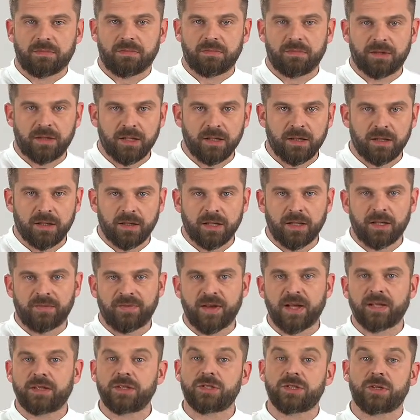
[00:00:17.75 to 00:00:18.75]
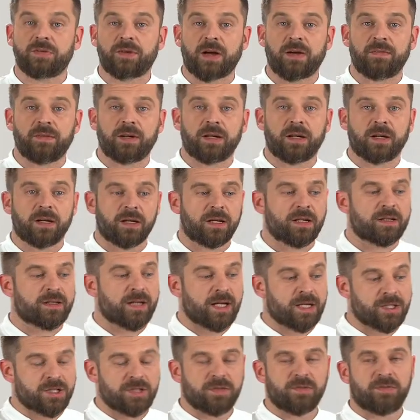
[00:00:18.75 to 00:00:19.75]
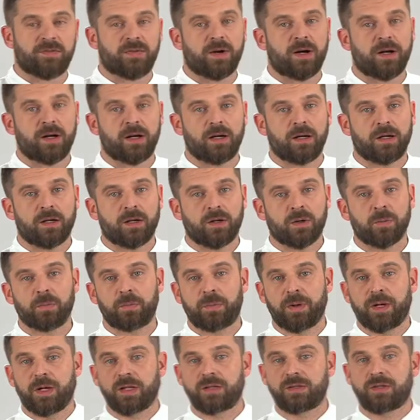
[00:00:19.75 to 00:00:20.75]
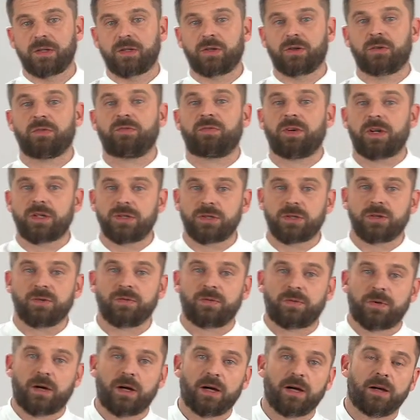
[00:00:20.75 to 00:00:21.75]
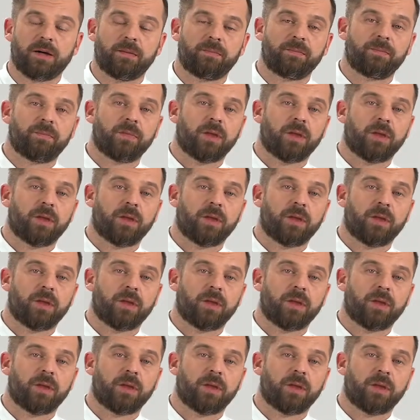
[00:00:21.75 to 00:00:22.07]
the advantage of having induction fryer compared to a conventional fryer?